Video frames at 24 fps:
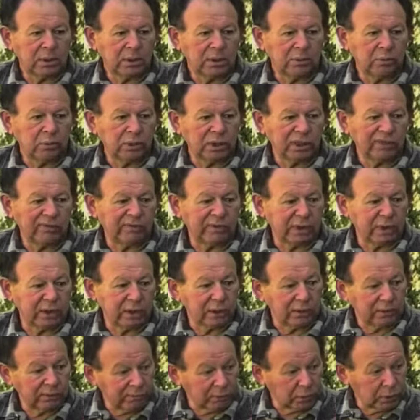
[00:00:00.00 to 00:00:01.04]
We have had
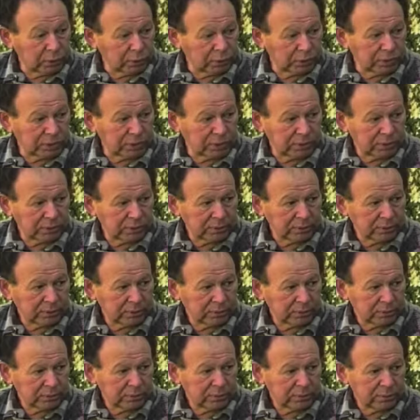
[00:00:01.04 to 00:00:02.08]
a revolution,
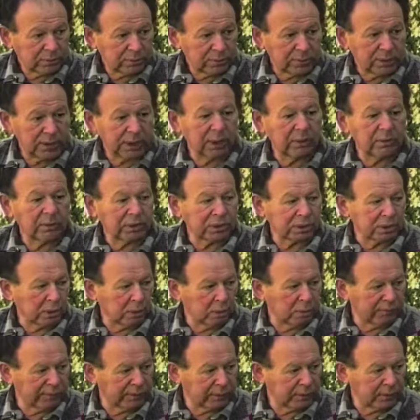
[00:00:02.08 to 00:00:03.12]
now it's
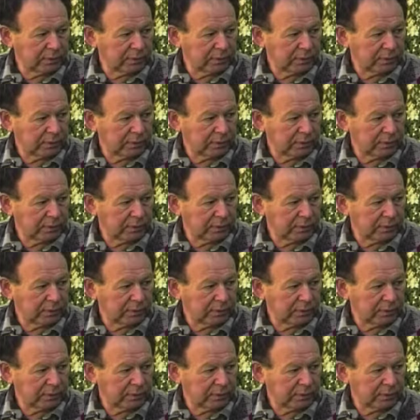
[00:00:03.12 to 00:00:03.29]
over.